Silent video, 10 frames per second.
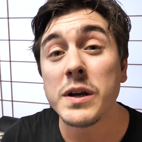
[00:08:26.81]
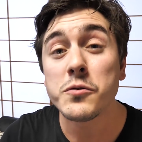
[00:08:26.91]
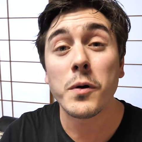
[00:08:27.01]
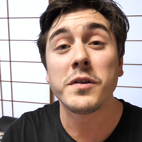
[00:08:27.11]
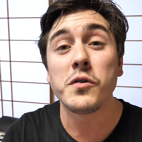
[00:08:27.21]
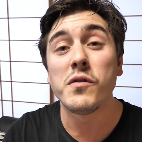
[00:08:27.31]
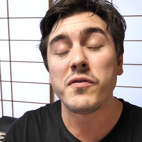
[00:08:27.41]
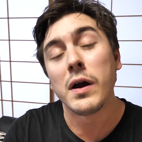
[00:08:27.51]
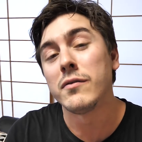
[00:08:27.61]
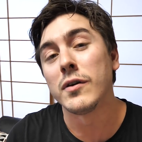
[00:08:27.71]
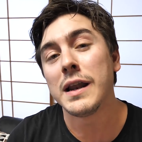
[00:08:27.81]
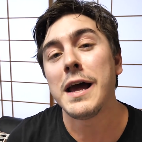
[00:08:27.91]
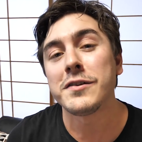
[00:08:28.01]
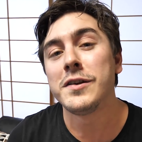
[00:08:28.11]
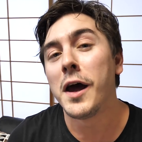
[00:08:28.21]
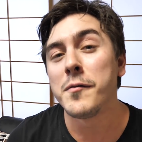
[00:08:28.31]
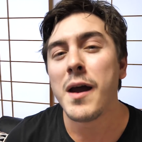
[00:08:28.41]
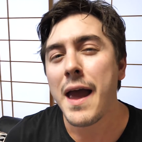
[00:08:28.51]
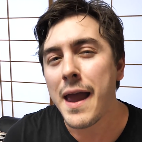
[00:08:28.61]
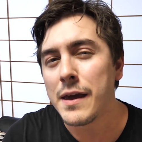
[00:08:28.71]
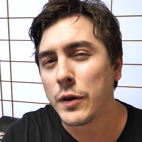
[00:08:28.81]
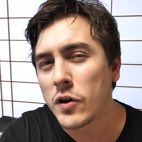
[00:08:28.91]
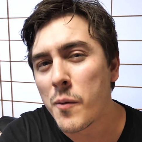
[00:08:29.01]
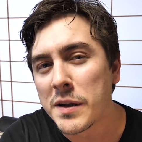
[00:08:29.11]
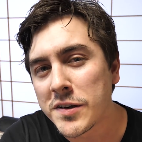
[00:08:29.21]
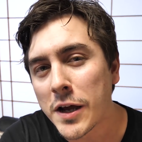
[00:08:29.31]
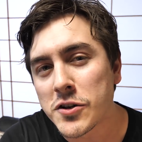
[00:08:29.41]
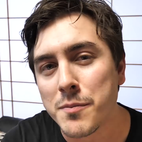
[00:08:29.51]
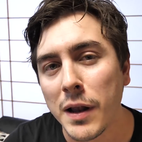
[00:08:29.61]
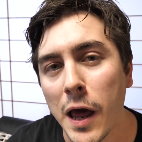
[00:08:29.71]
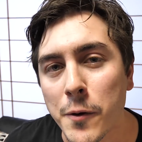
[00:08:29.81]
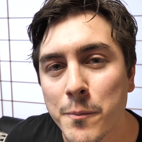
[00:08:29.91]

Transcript: which one's your favourite? Let us know in the comment section below.